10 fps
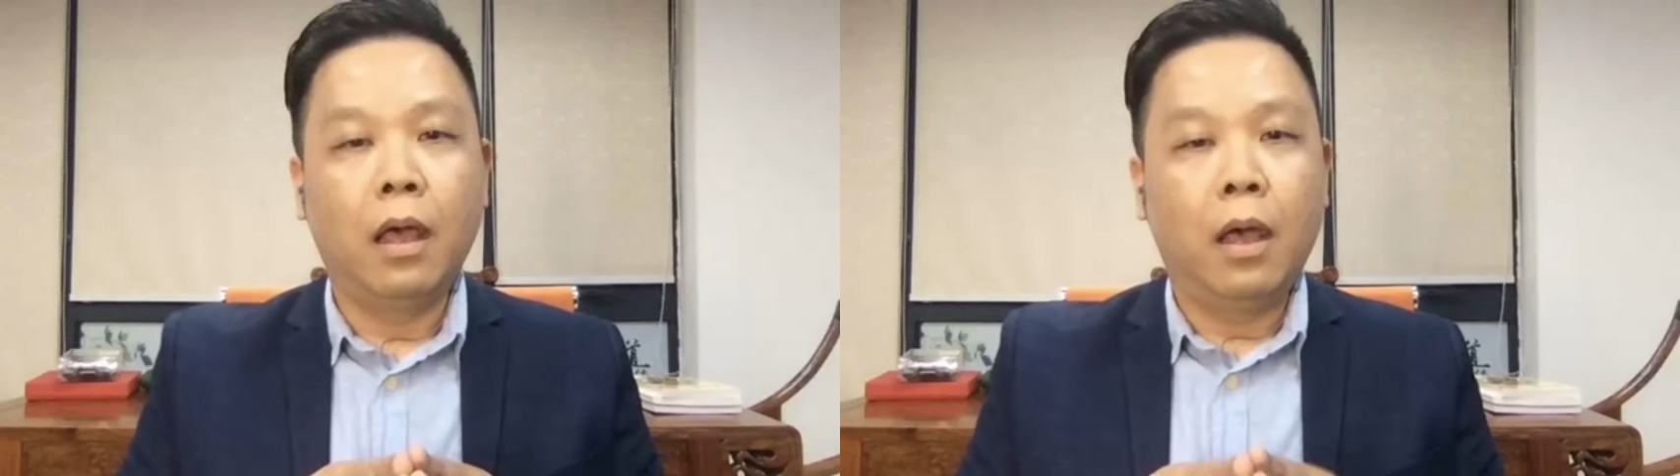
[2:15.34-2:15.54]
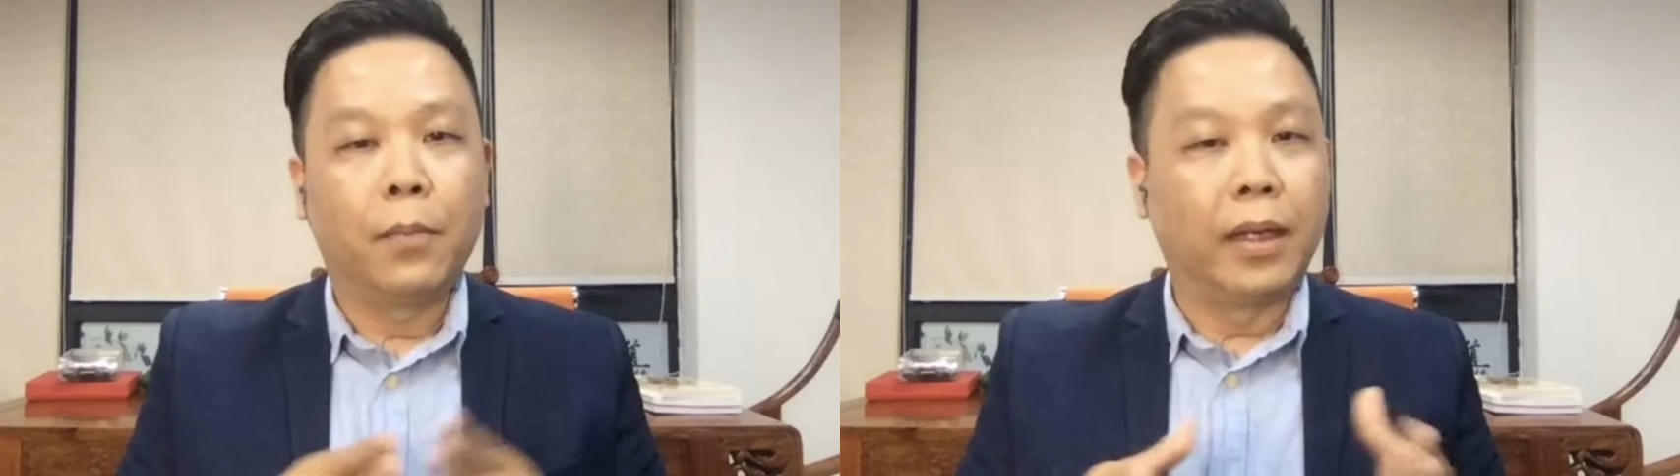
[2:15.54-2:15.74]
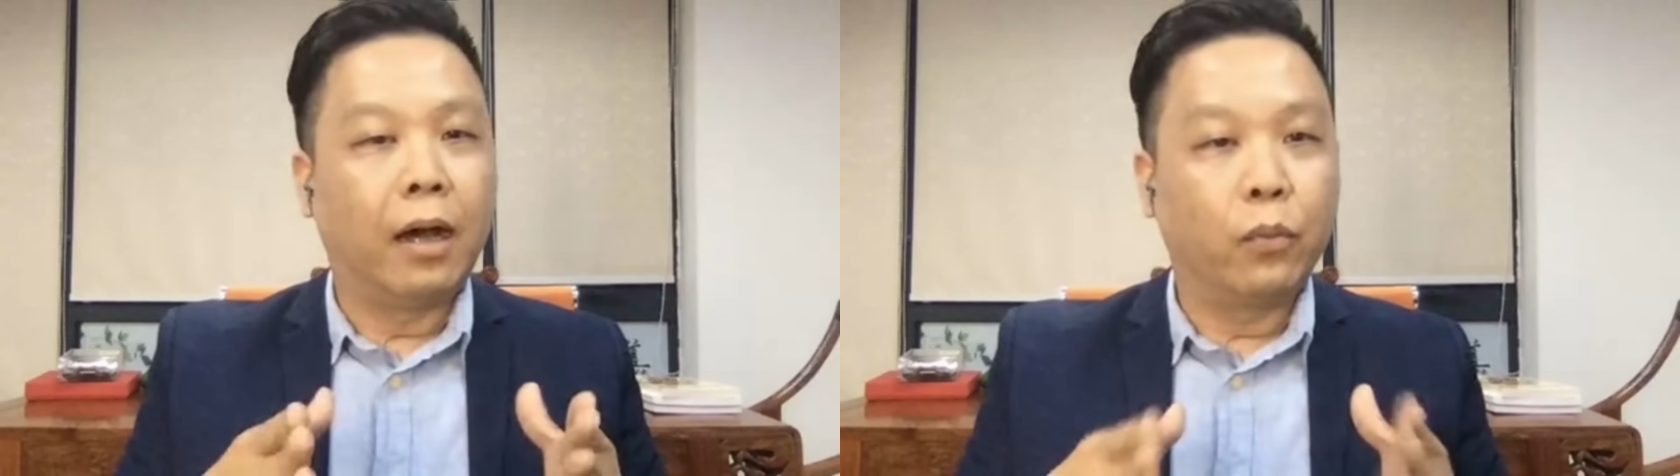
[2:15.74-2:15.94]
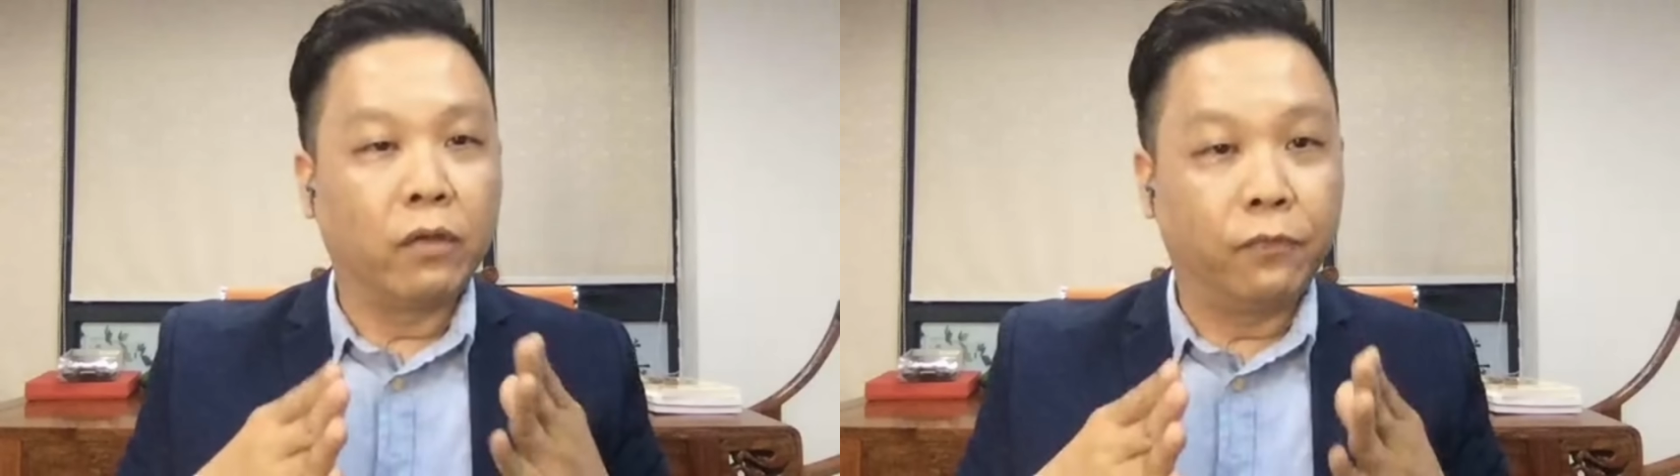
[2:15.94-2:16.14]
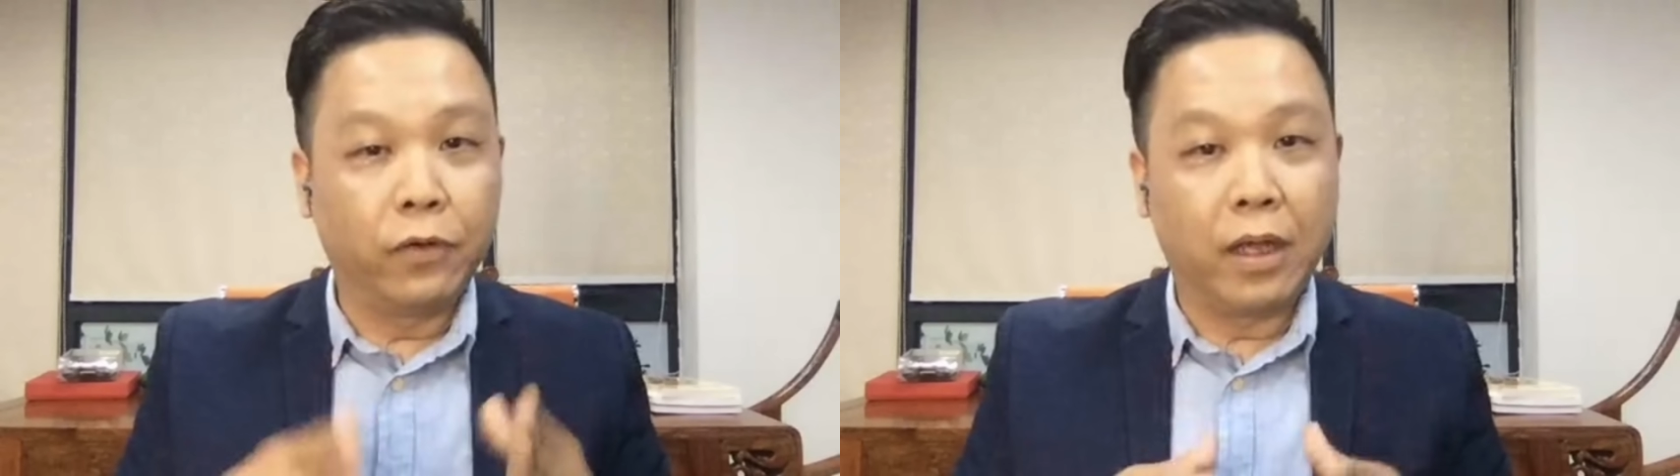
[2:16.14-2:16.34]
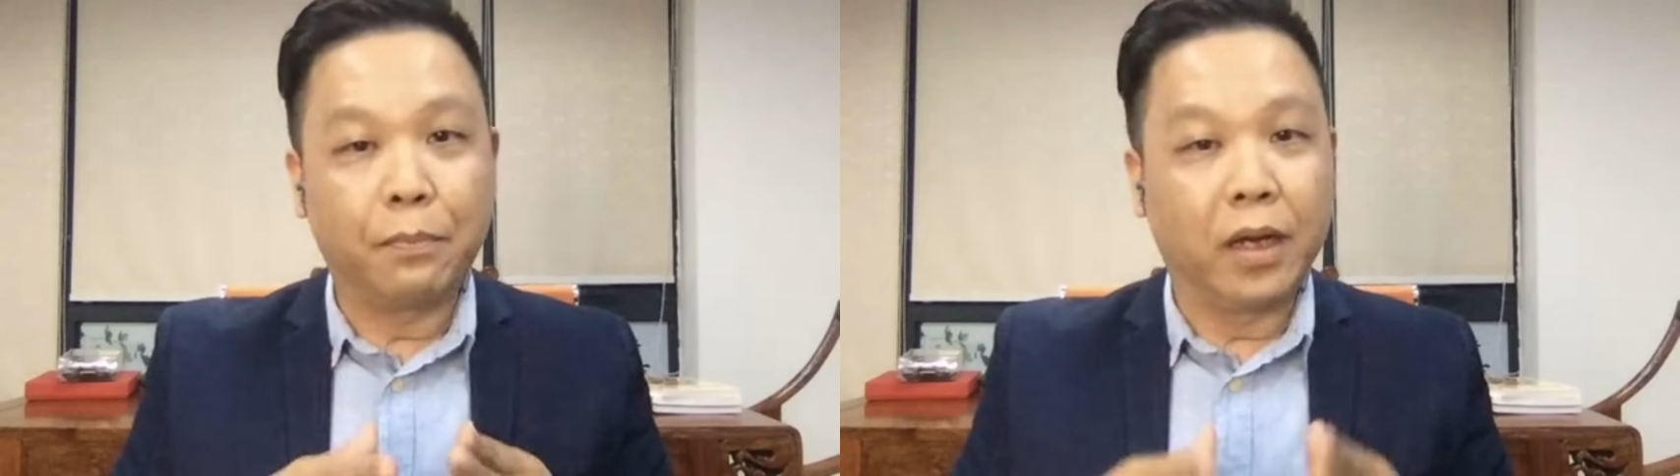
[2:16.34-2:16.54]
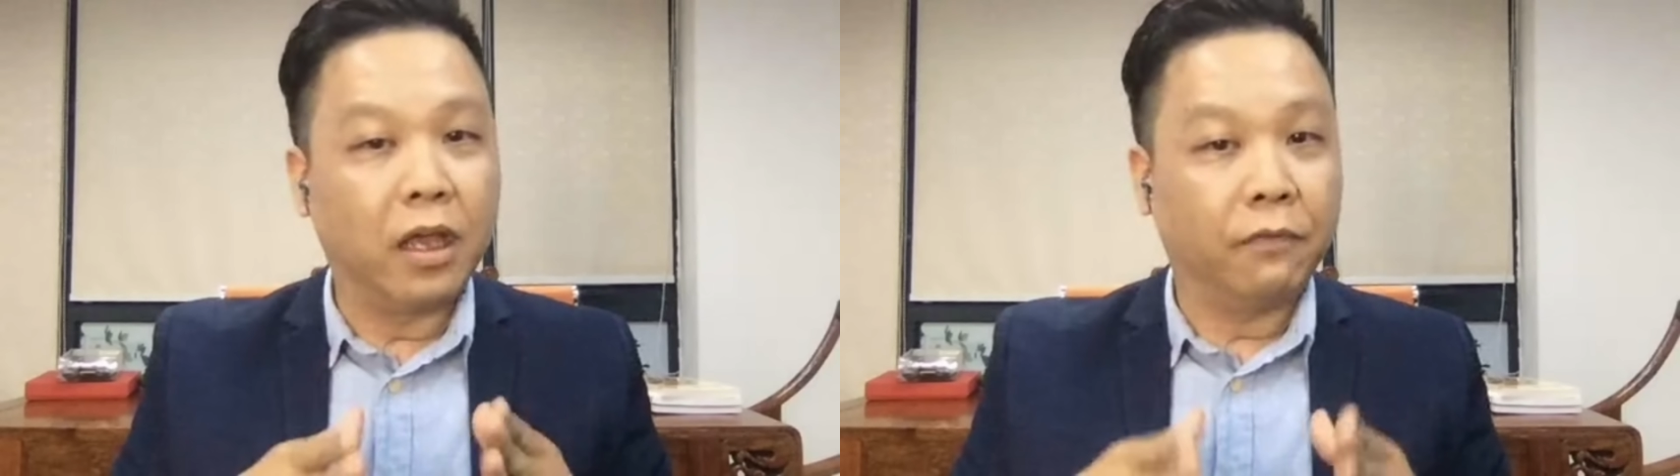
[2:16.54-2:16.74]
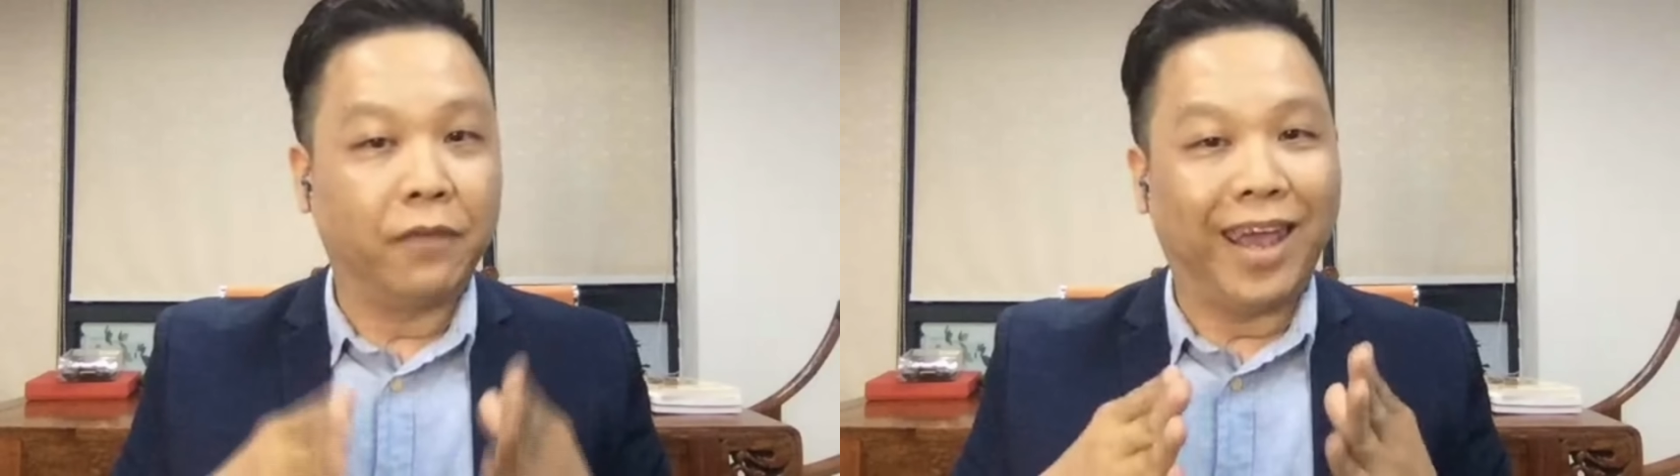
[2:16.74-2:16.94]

But now we fully believe